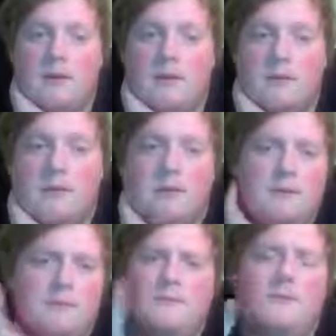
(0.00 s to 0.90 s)
Like,
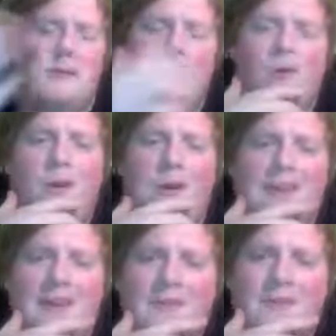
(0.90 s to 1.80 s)
you were
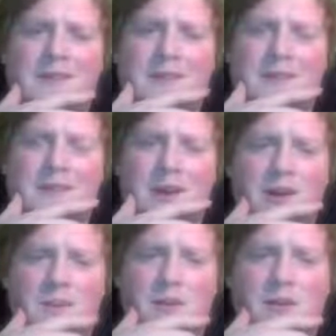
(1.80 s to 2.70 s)
11 at the
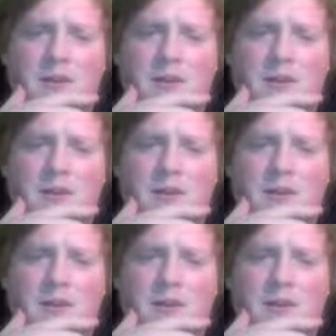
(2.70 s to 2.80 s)
time?